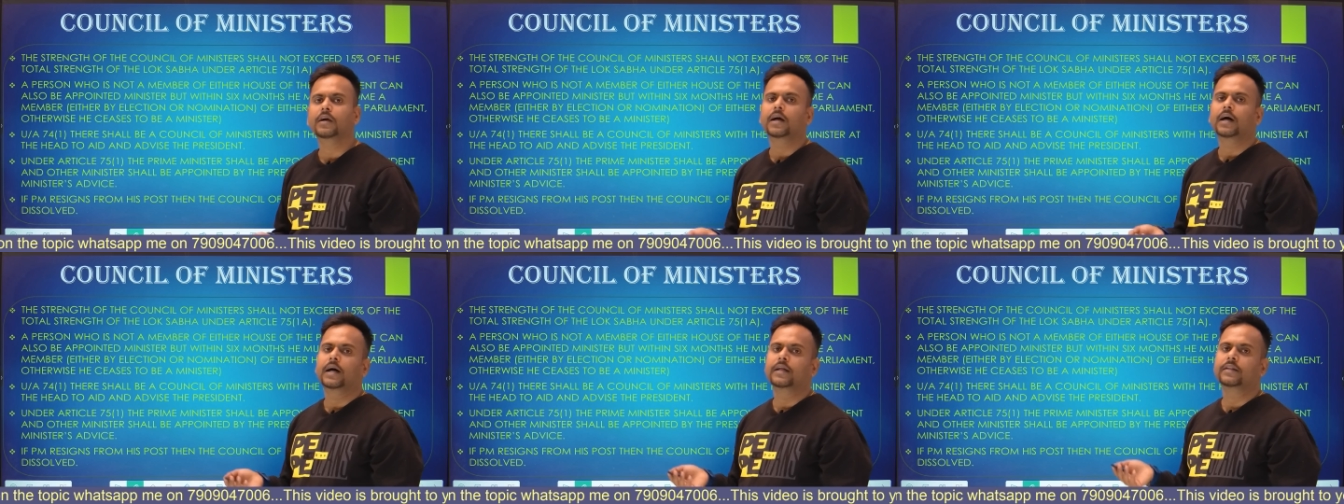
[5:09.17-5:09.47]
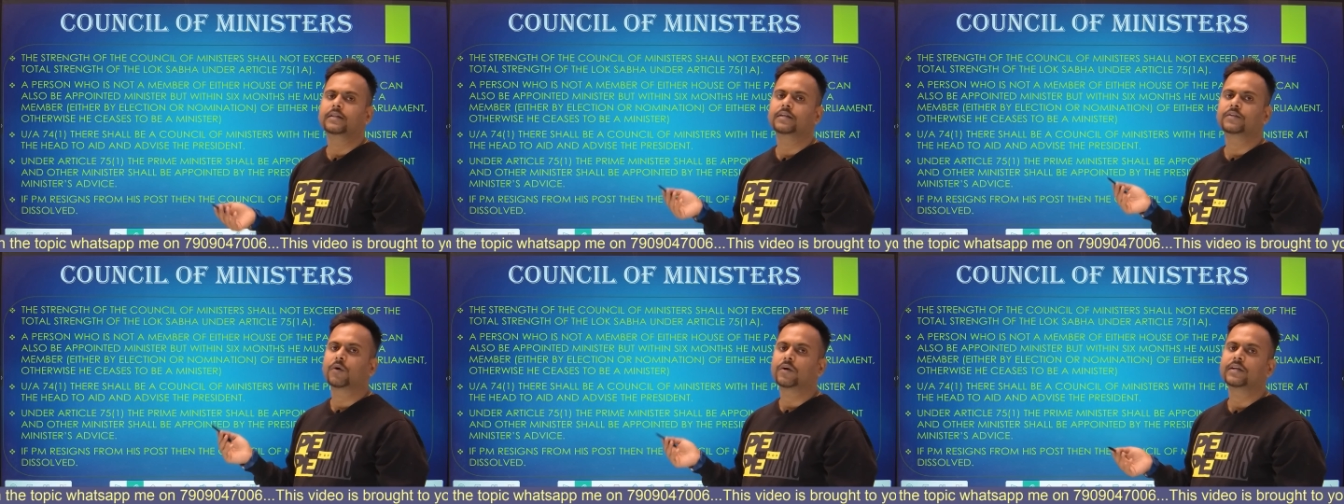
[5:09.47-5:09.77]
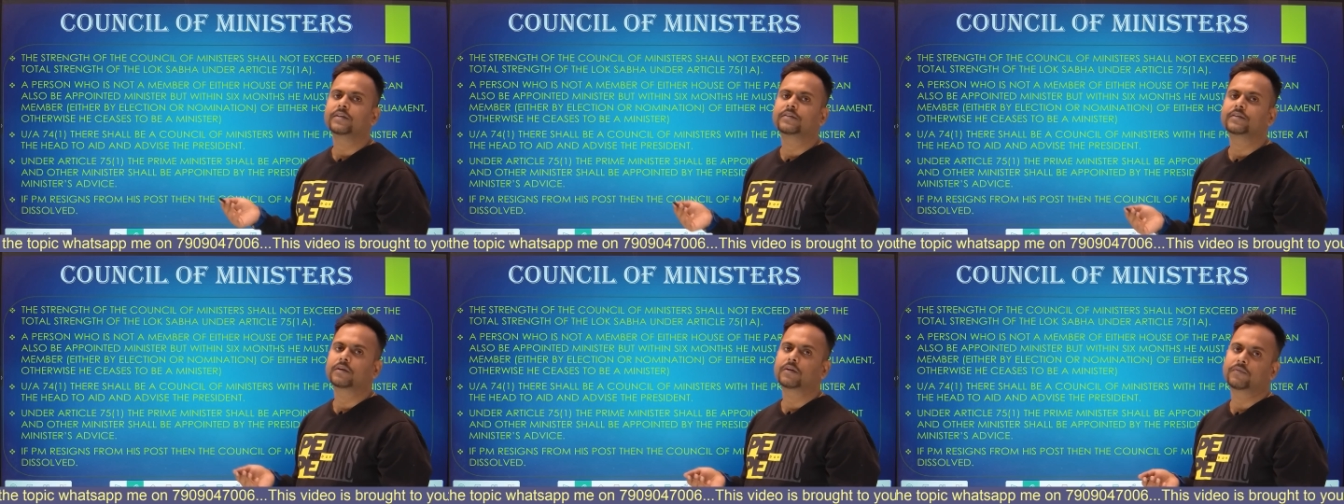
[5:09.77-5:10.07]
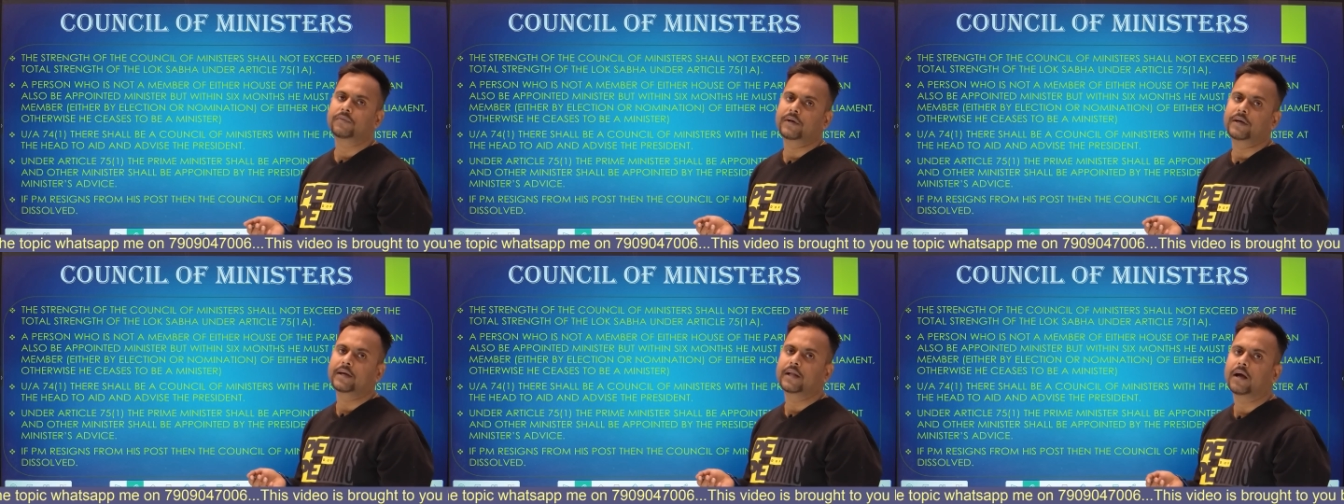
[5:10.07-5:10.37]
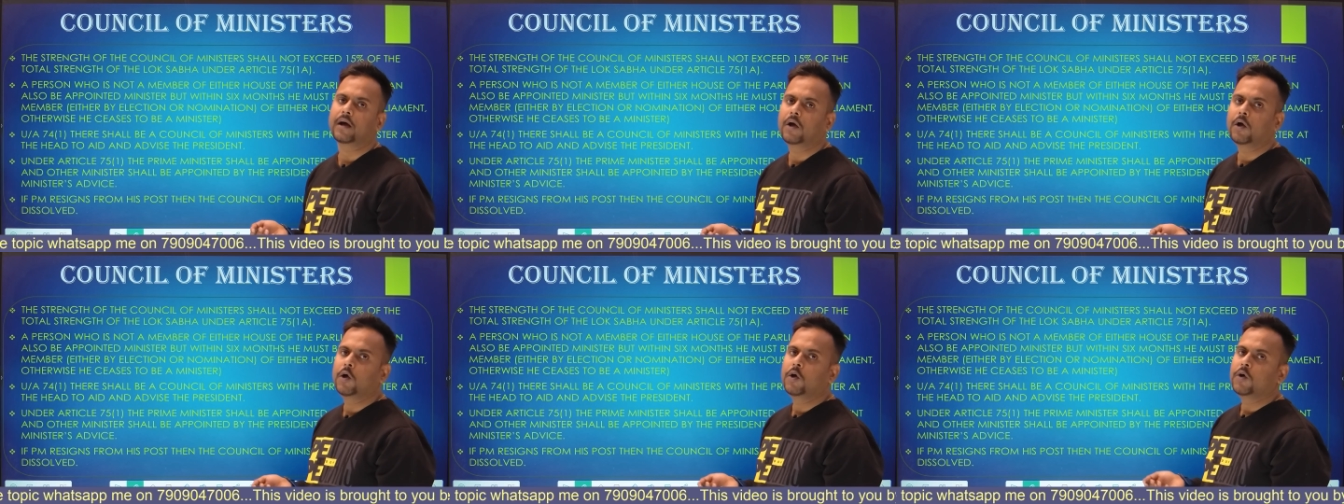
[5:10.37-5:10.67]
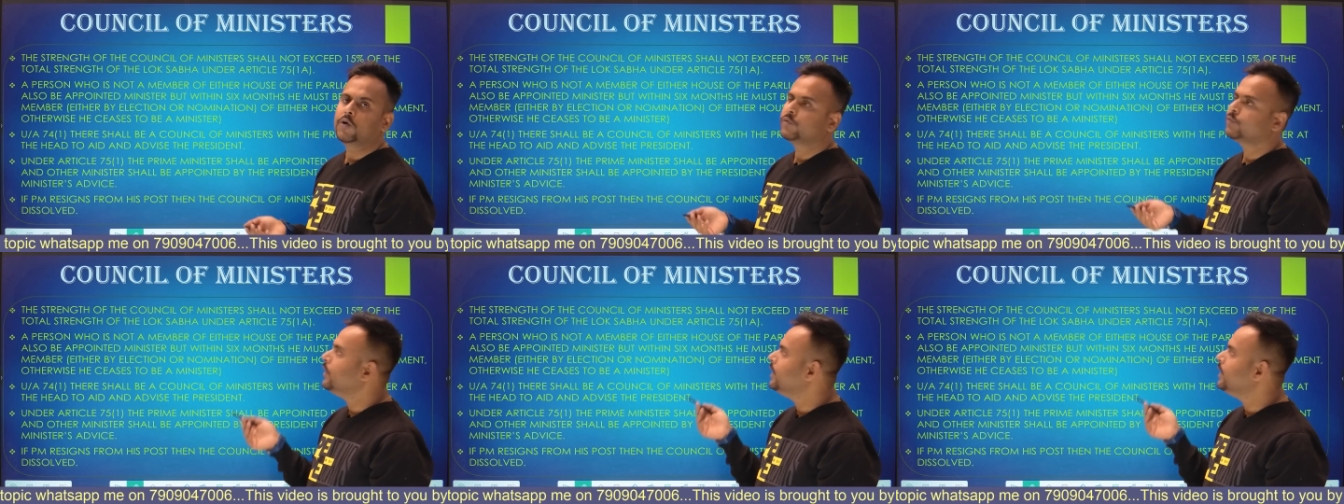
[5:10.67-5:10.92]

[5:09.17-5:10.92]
and the Attorney General of India. So in